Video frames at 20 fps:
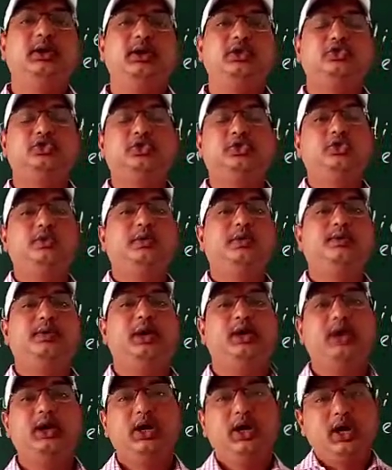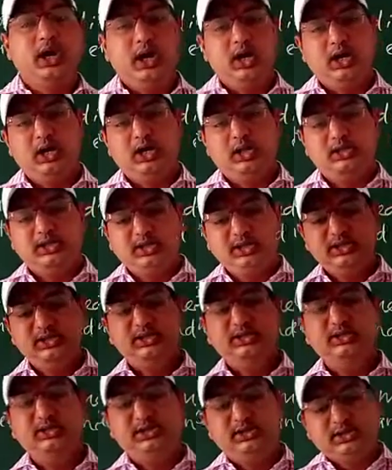So this
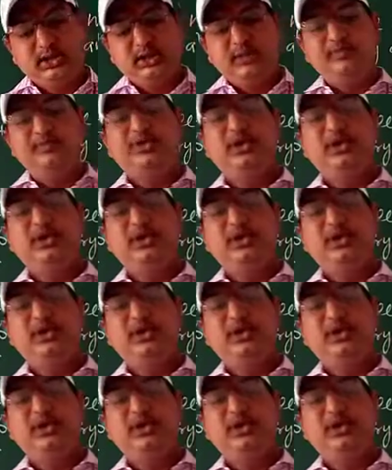is the same